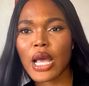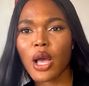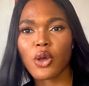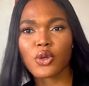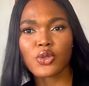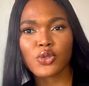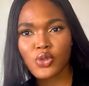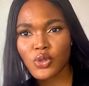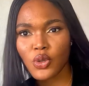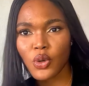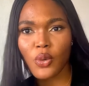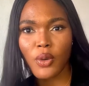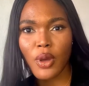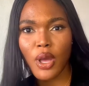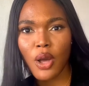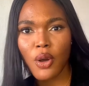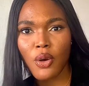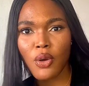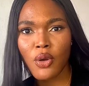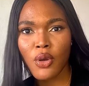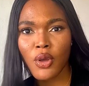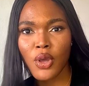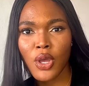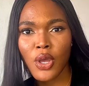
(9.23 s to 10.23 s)
so
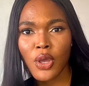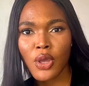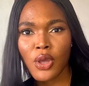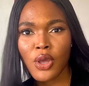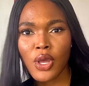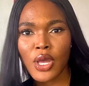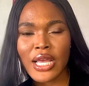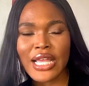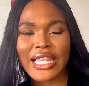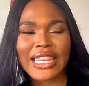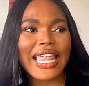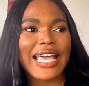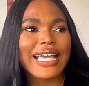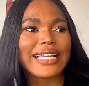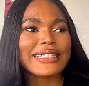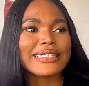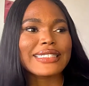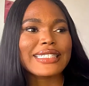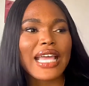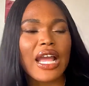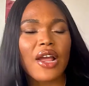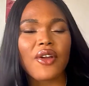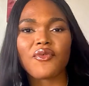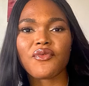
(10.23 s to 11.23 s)
well. Like
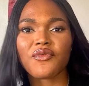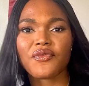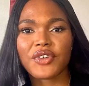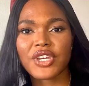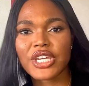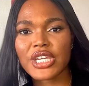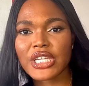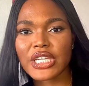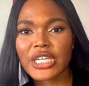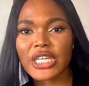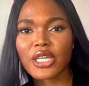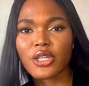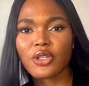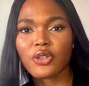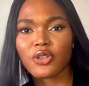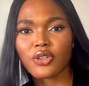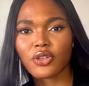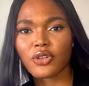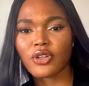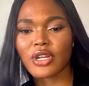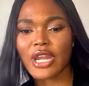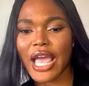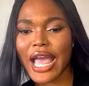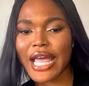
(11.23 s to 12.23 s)
they are really
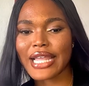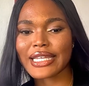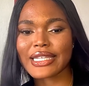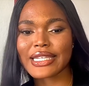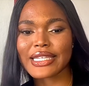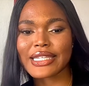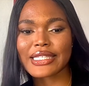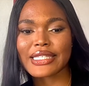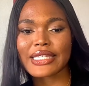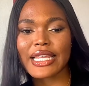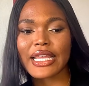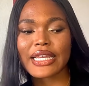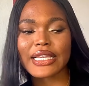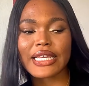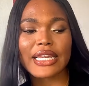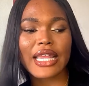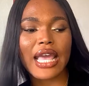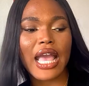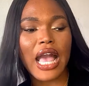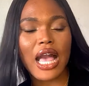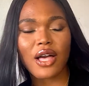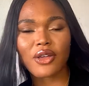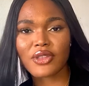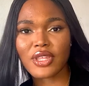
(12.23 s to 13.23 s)
good at discerning
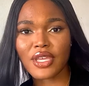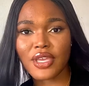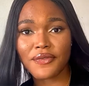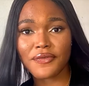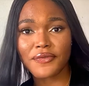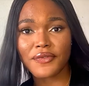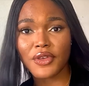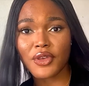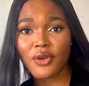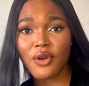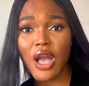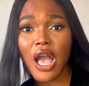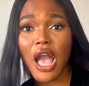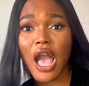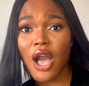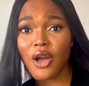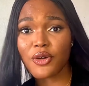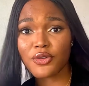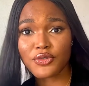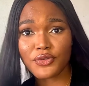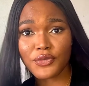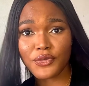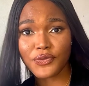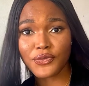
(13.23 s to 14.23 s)
how they feel,
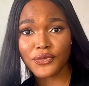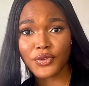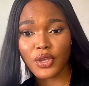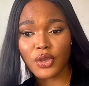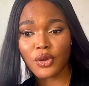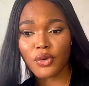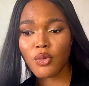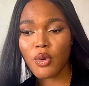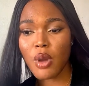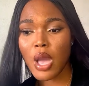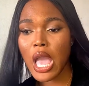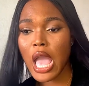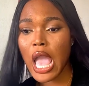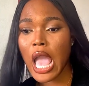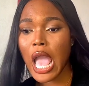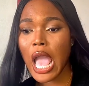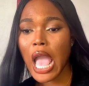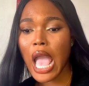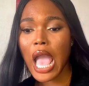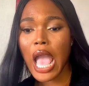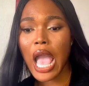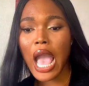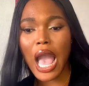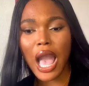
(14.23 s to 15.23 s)
how you feel,
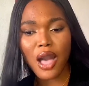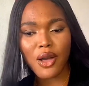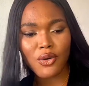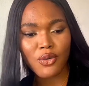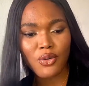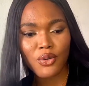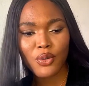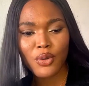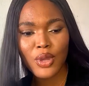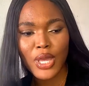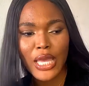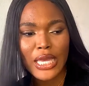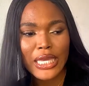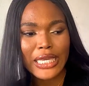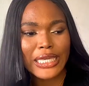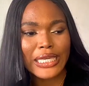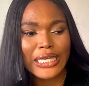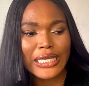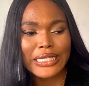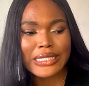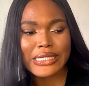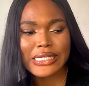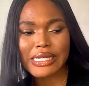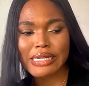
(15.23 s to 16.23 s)
how you
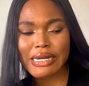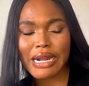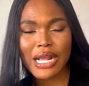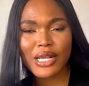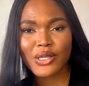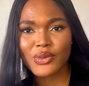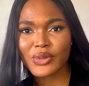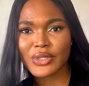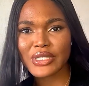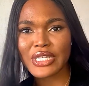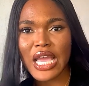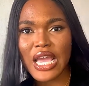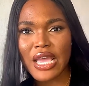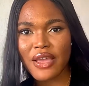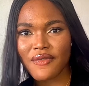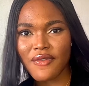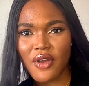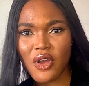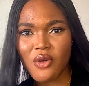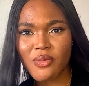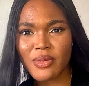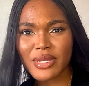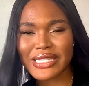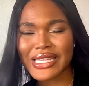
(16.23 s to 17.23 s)
interact with their
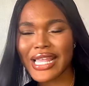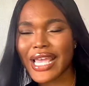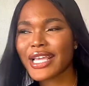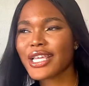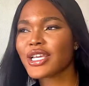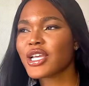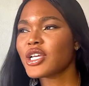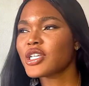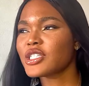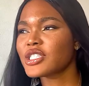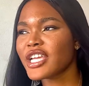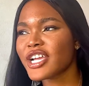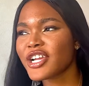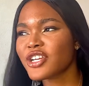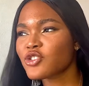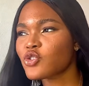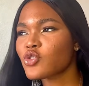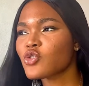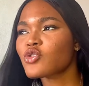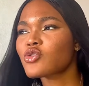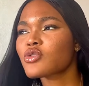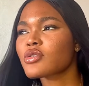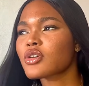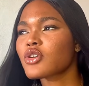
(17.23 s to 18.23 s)
environment. Like they're
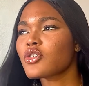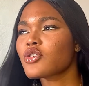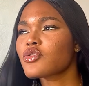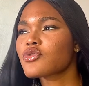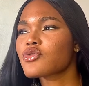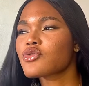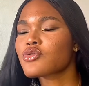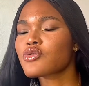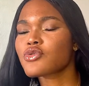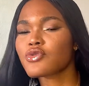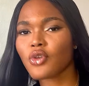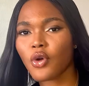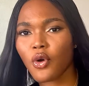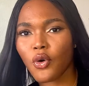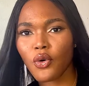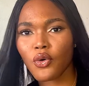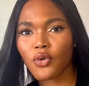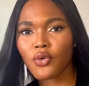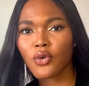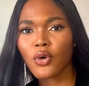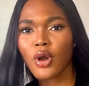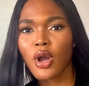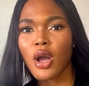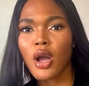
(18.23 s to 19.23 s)
just
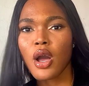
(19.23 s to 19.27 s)
so